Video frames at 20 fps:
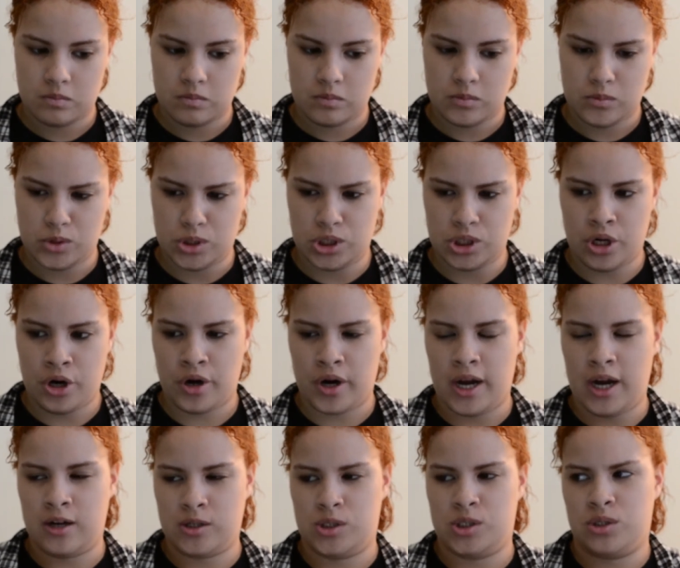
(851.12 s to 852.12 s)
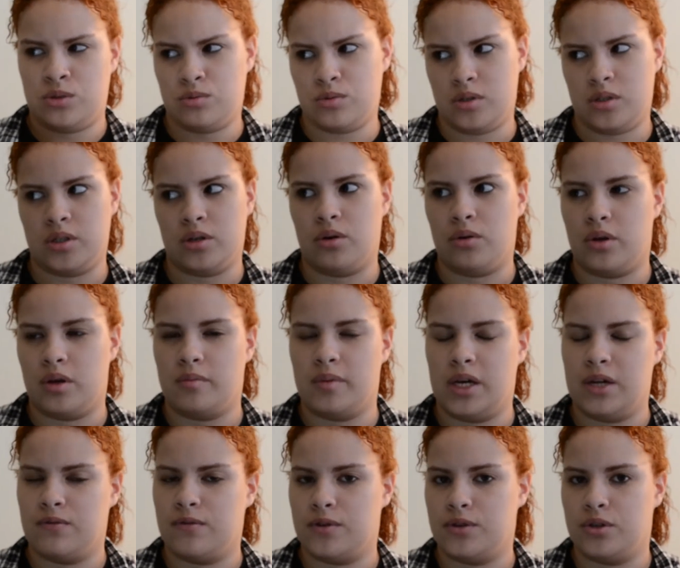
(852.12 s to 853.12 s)
Which our couch is really only
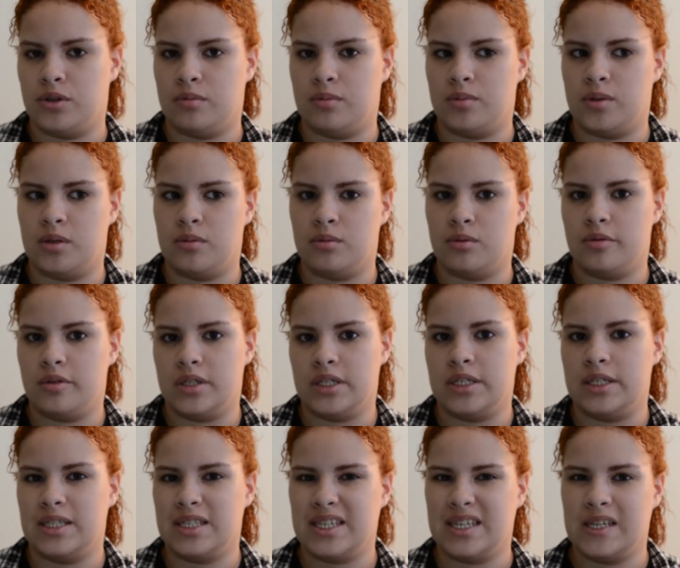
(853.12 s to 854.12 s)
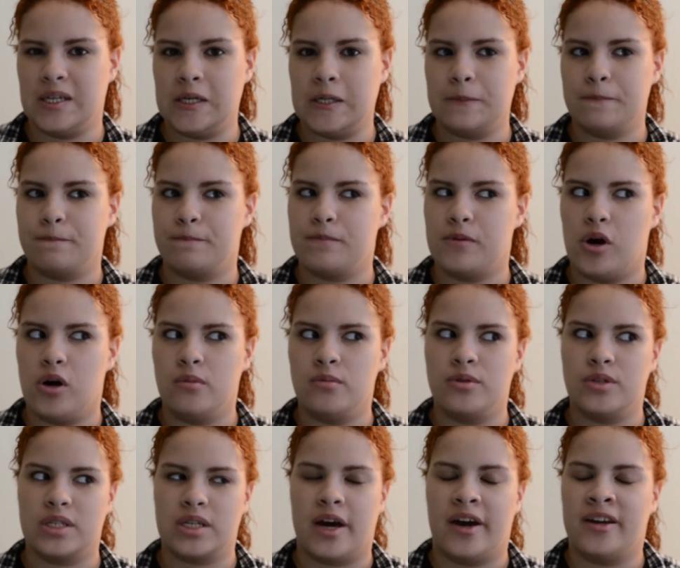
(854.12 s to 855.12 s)
made for 2 people. It's
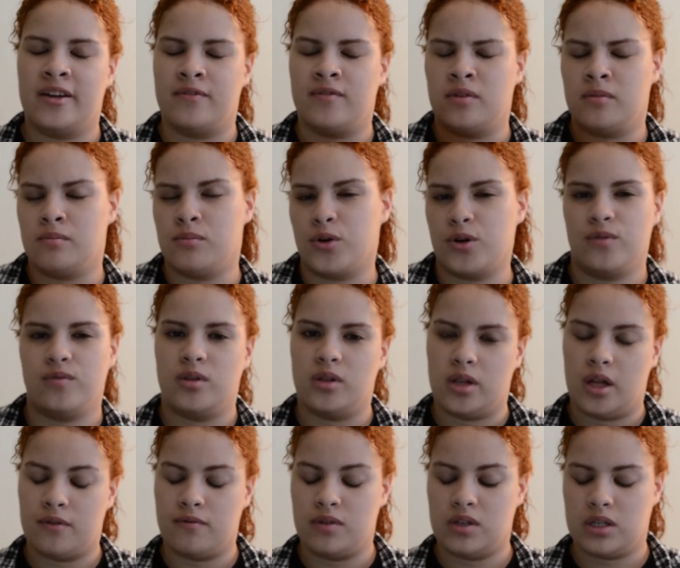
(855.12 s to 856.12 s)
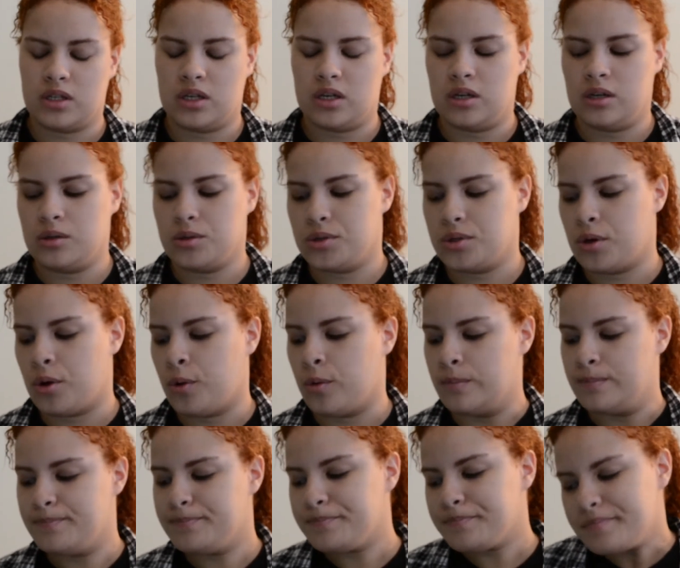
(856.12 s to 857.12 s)
almost kind of more of a love seat. So
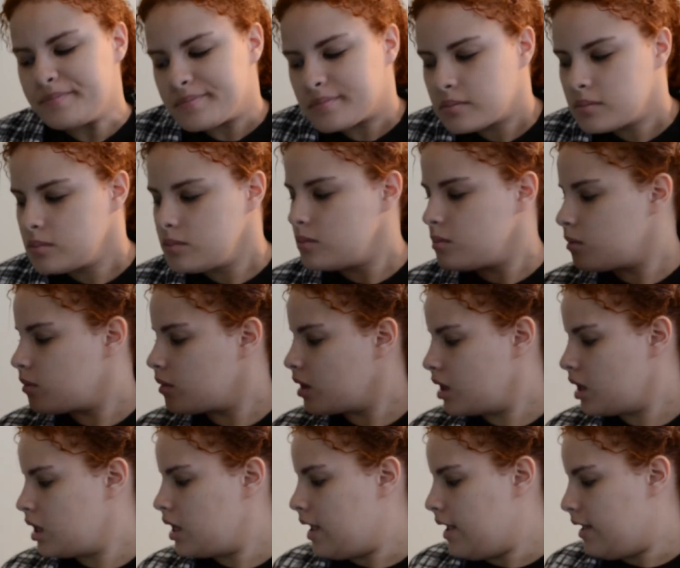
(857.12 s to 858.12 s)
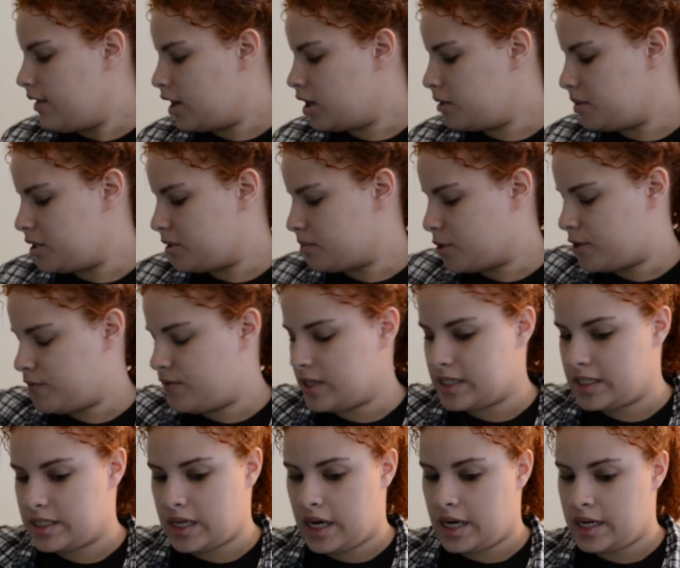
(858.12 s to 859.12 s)
it'll be the
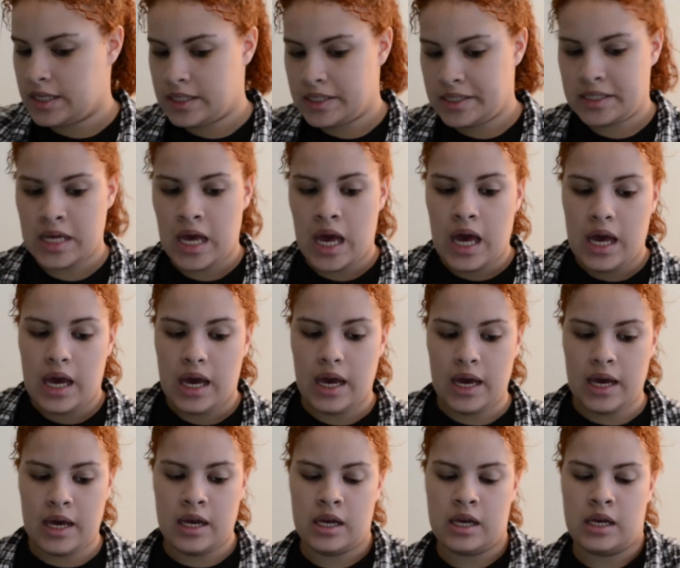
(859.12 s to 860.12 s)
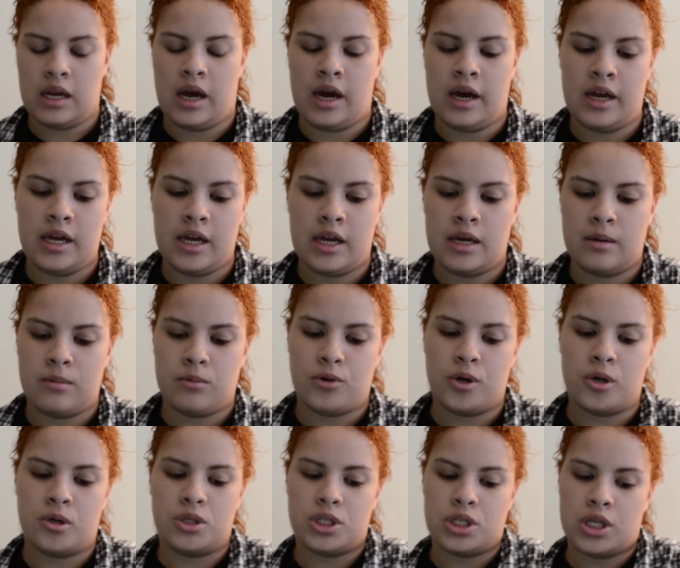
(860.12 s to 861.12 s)
perfect size. And I am
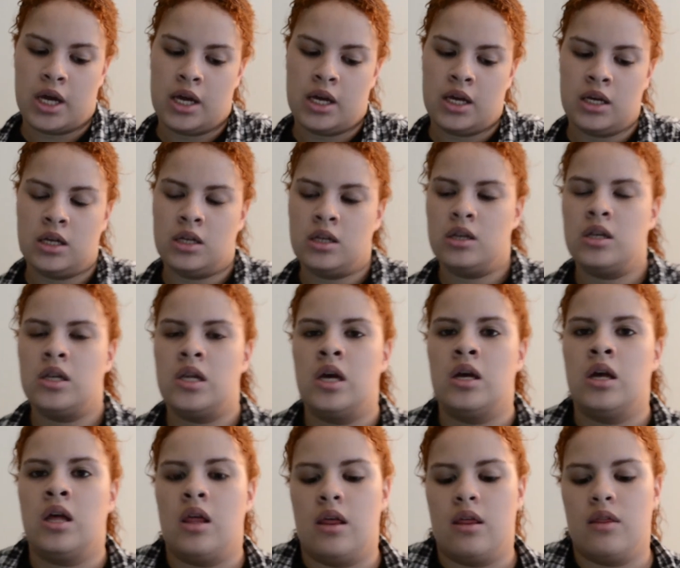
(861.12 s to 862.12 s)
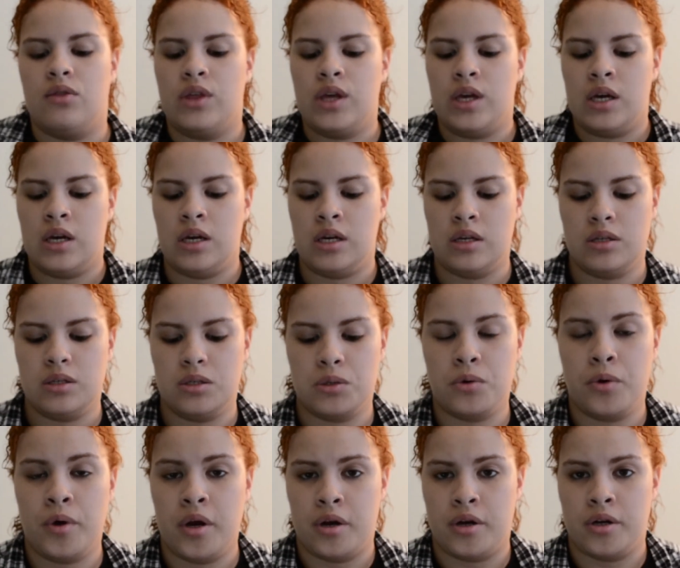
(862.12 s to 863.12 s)
crocheting the
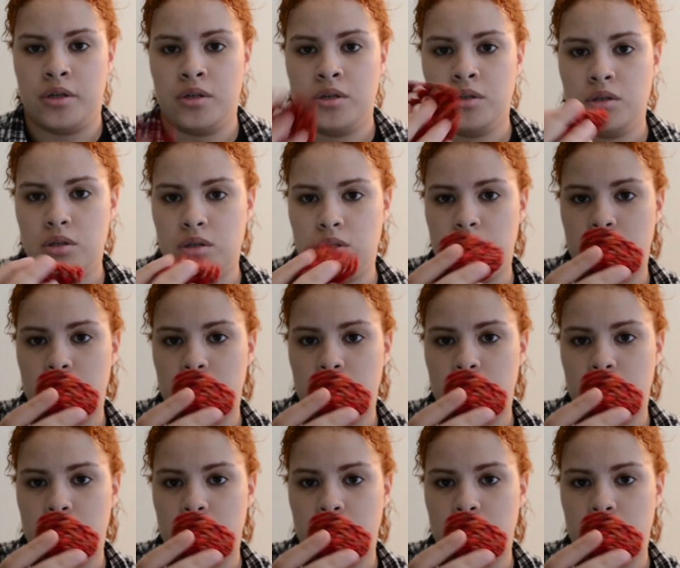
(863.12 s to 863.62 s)
squares